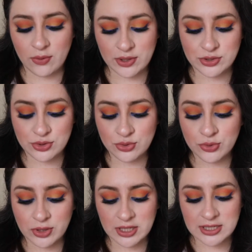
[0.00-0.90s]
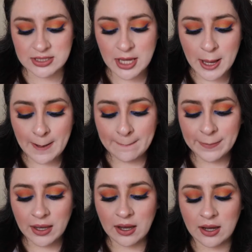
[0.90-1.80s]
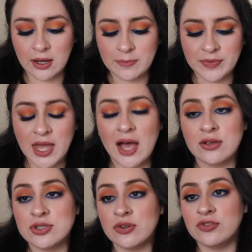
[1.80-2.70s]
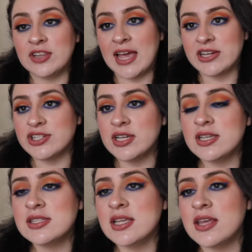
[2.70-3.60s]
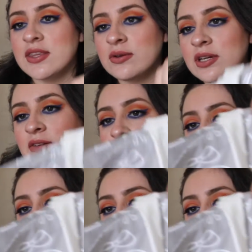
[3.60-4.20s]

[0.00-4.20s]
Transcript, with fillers: went to was um, House of Lashes and they were giving